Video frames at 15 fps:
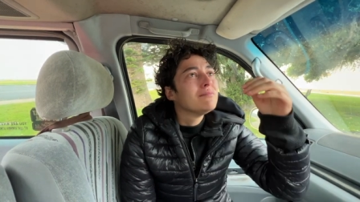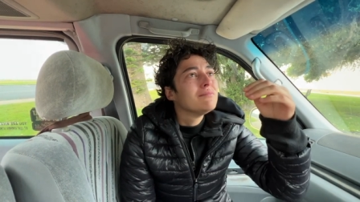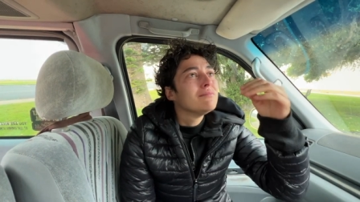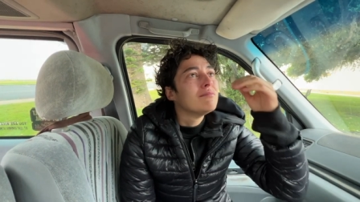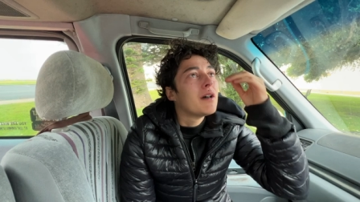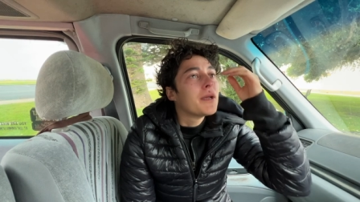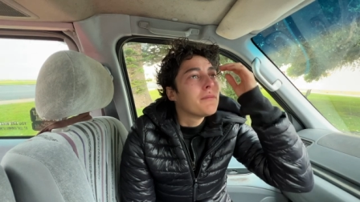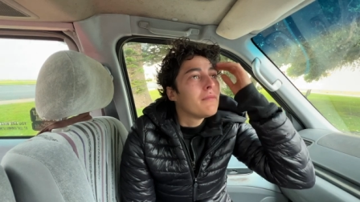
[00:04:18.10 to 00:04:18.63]

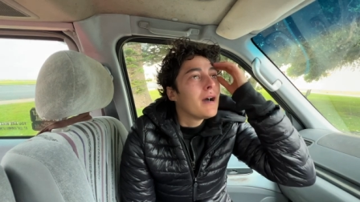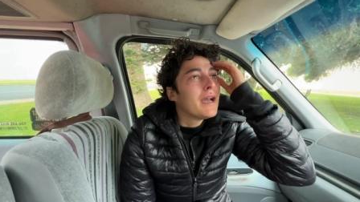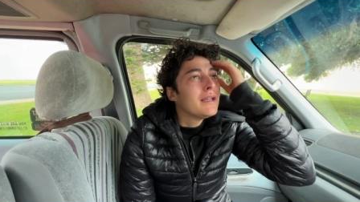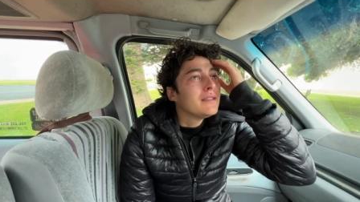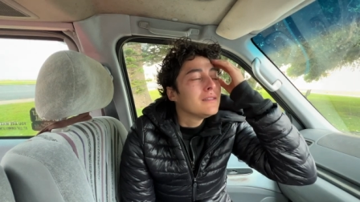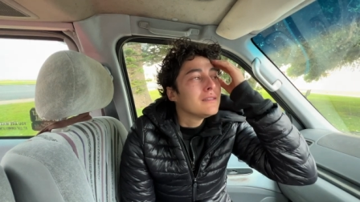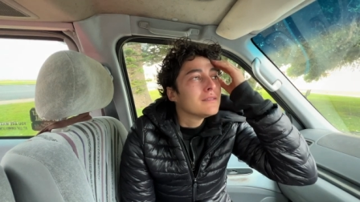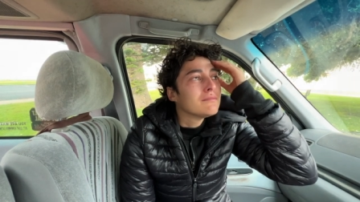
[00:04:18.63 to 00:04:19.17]
My
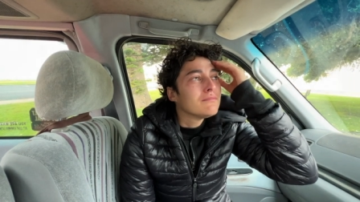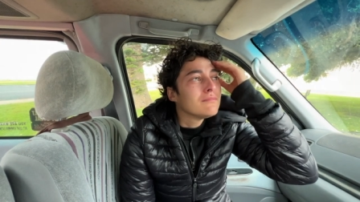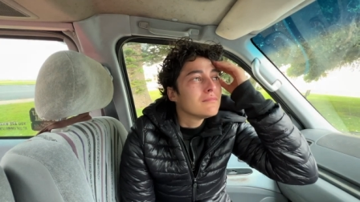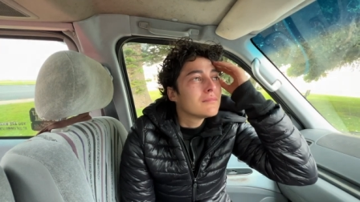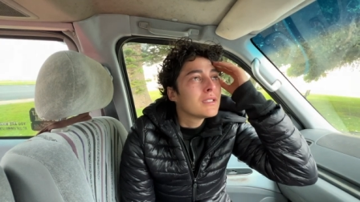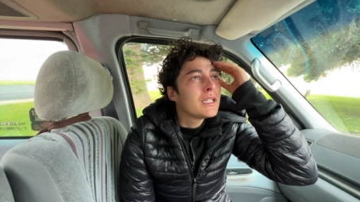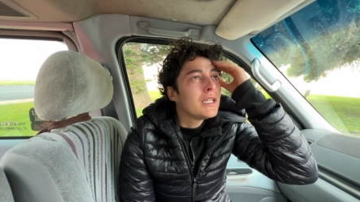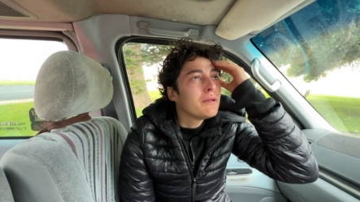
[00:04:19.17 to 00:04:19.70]
mind uh,
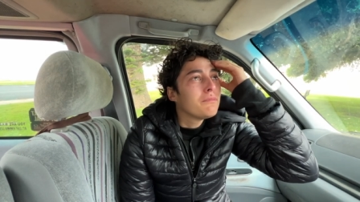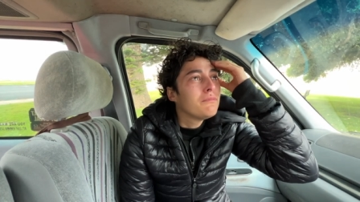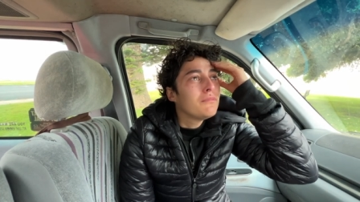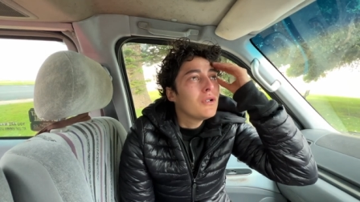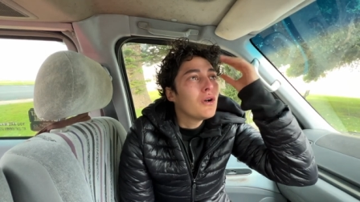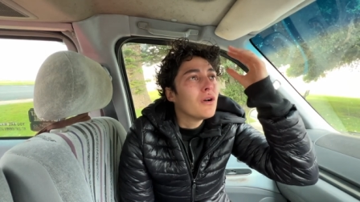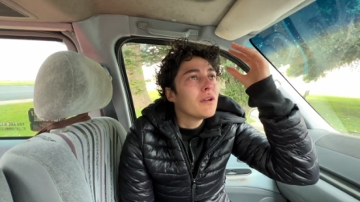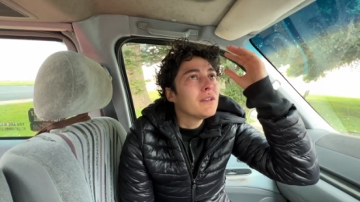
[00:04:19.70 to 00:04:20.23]
keep
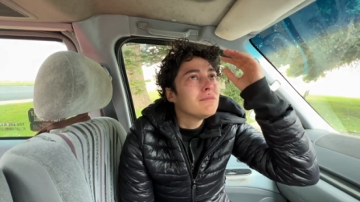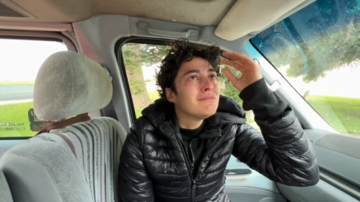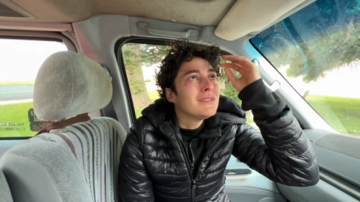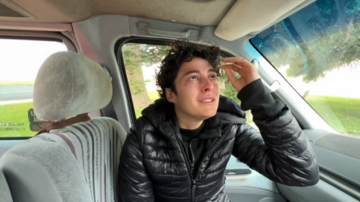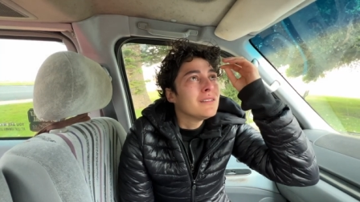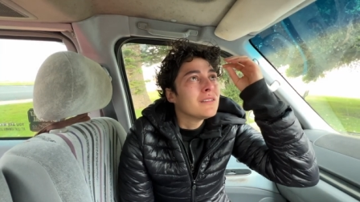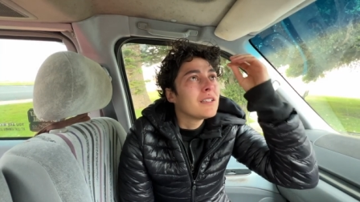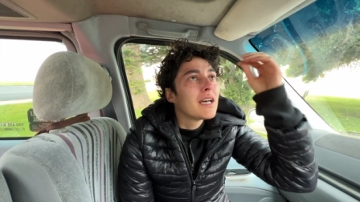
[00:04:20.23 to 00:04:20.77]
going
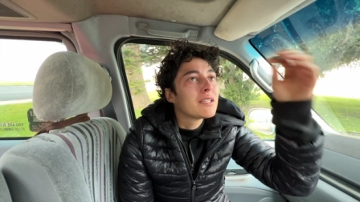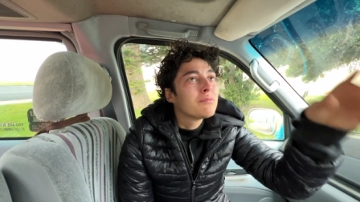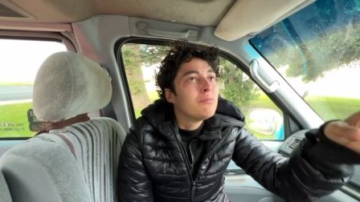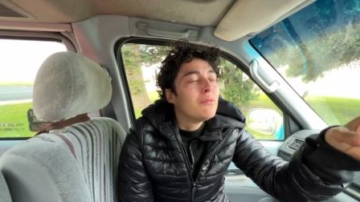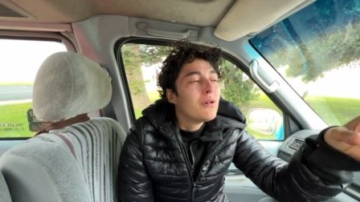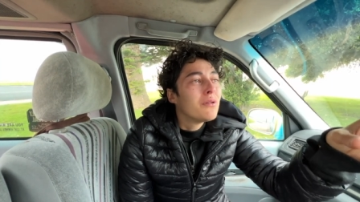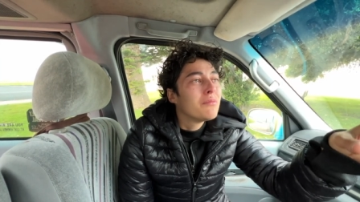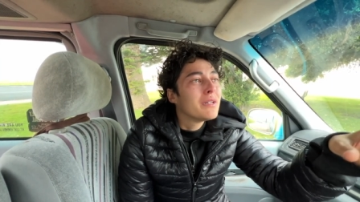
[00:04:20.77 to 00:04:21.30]
in that
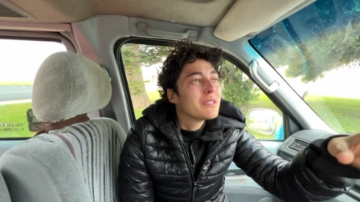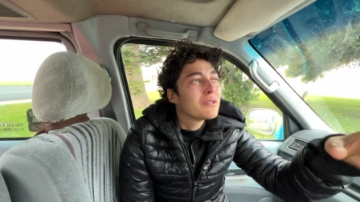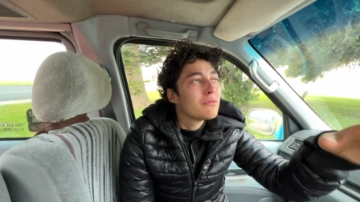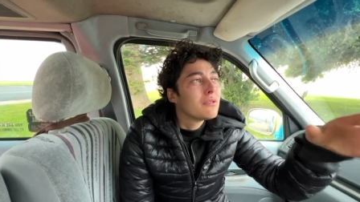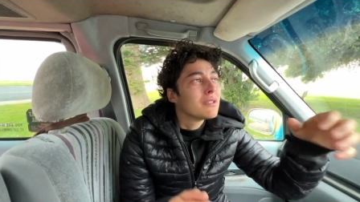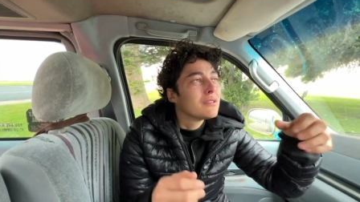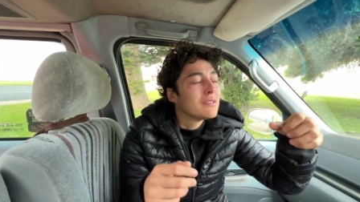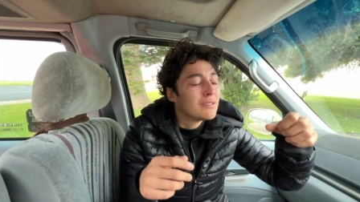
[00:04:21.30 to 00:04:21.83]
moment
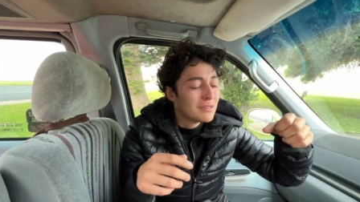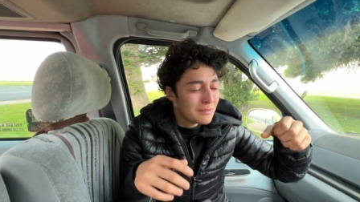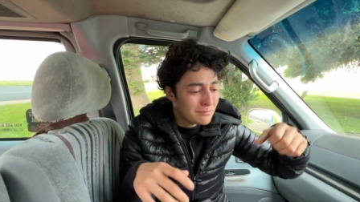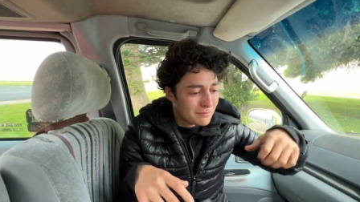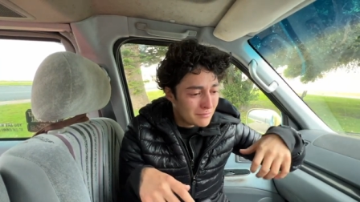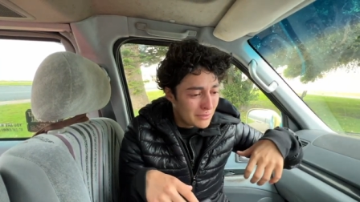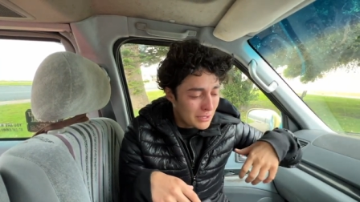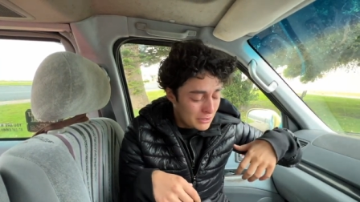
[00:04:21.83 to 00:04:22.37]
when uh,
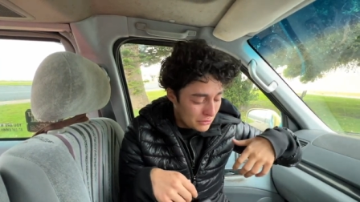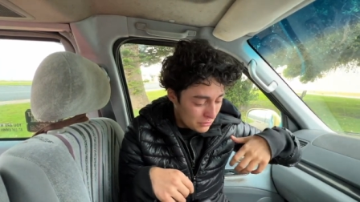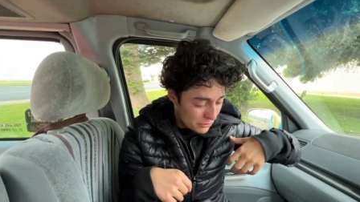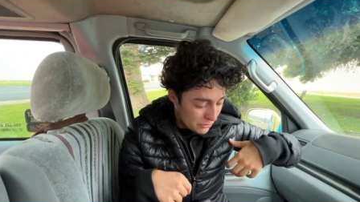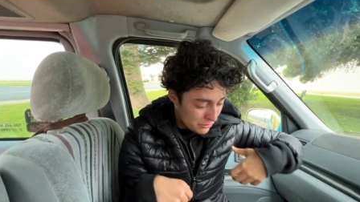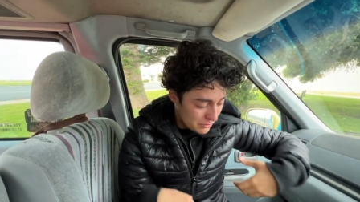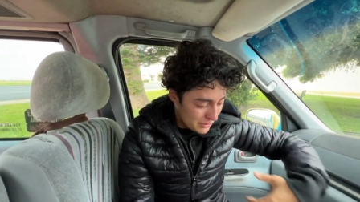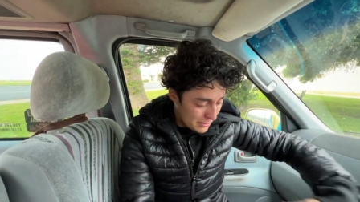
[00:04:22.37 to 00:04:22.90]
it
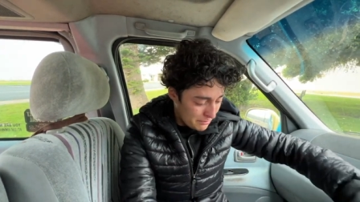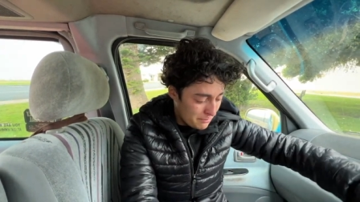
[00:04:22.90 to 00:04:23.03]
throw